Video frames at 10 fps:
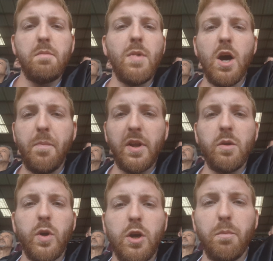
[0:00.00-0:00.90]
In my
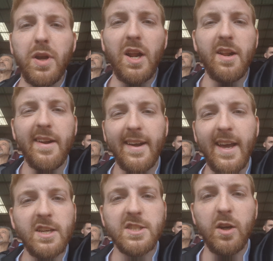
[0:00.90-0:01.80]
opinion, we're completely
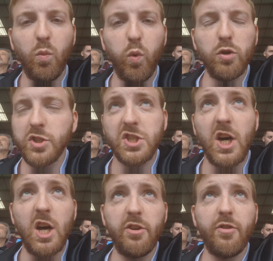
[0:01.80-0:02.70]
negating one
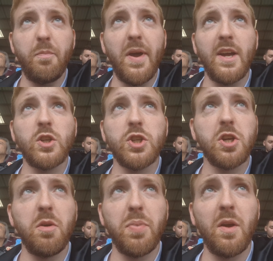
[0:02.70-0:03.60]
side of the pitch.
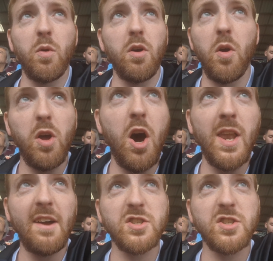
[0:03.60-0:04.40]
Our left